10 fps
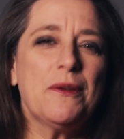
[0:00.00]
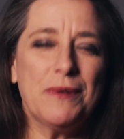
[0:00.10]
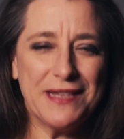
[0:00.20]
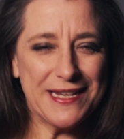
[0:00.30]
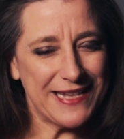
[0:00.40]

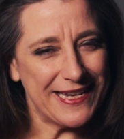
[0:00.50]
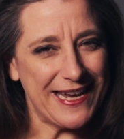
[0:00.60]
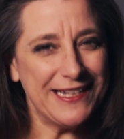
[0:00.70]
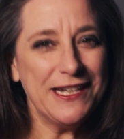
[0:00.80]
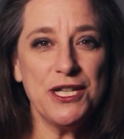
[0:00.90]
But there's that
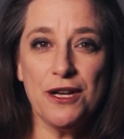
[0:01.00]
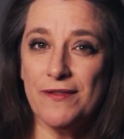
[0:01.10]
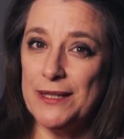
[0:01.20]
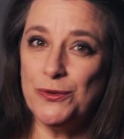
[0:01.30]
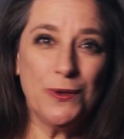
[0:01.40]
energy of
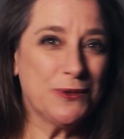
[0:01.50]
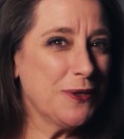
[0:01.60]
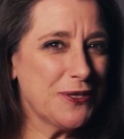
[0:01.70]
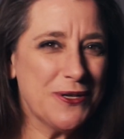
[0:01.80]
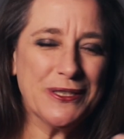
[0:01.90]
like,
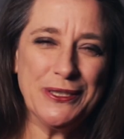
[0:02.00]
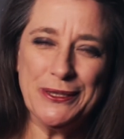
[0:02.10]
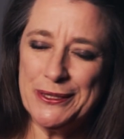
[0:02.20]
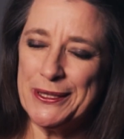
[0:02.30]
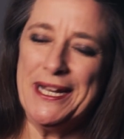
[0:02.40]
talk.
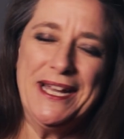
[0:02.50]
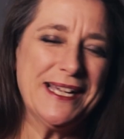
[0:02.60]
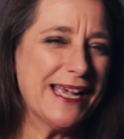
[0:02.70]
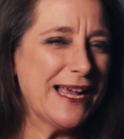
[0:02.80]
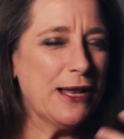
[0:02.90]

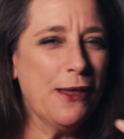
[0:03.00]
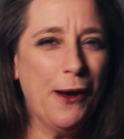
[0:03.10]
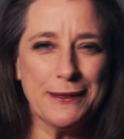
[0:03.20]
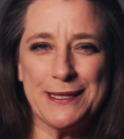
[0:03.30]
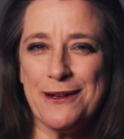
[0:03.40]
Okay,
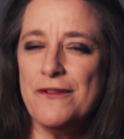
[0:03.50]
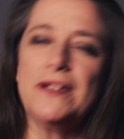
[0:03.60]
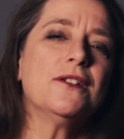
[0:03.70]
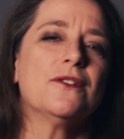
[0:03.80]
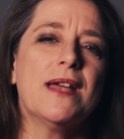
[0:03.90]
lots of
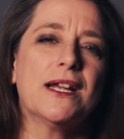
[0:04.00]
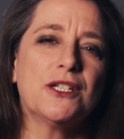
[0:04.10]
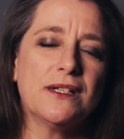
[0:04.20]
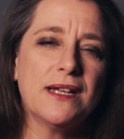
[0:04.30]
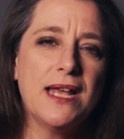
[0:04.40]

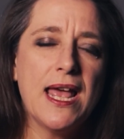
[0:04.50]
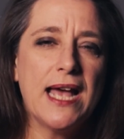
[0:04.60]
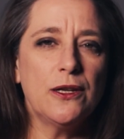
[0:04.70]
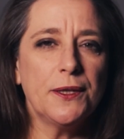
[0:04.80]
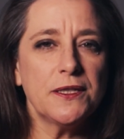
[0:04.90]
interaction
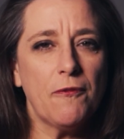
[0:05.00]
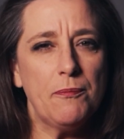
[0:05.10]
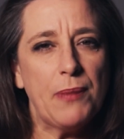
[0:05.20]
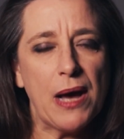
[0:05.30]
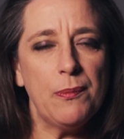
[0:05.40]
and lots of
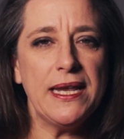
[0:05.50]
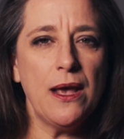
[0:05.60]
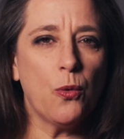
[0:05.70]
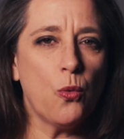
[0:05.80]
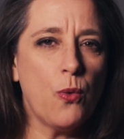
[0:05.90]
bubbly,
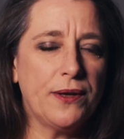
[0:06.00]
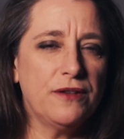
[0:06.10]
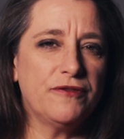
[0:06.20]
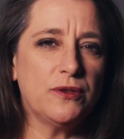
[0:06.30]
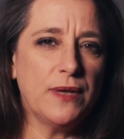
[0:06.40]

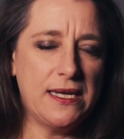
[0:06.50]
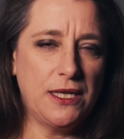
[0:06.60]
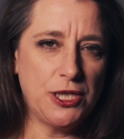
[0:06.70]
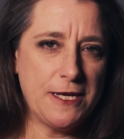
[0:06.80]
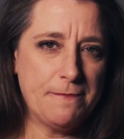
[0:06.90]
wonderful
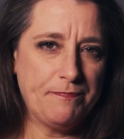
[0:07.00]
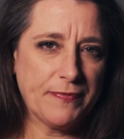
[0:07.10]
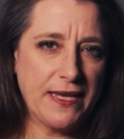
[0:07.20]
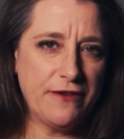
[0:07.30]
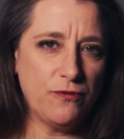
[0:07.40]
energy.
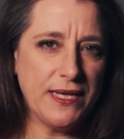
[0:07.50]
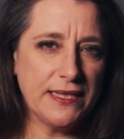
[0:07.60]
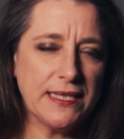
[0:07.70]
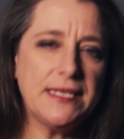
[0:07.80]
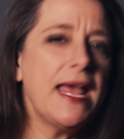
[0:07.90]
If we
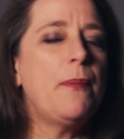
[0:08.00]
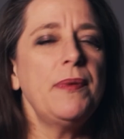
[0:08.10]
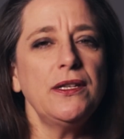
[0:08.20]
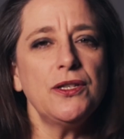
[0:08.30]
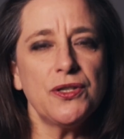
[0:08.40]
can tap
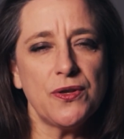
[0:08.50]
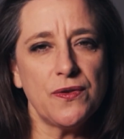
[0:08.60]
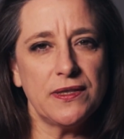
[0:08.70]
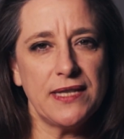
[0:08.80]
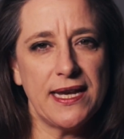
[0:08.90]
into
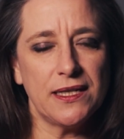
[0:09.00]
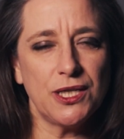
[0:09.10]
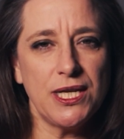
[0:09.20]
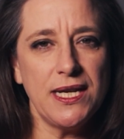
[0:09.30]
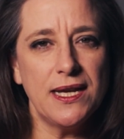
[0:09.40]
this
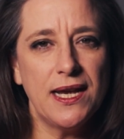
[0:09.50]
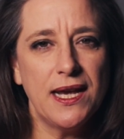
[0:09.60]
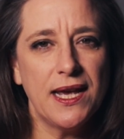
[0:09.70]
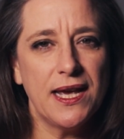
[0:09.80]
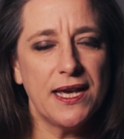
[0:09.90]
energy,
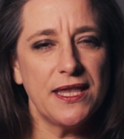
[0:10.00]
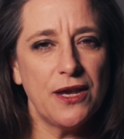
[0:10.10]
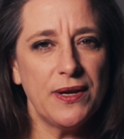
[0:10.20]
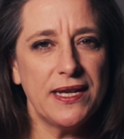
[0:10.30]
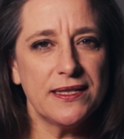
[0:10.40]

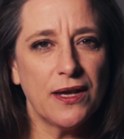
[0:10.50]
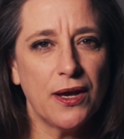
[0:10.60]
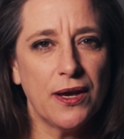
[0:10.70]
there is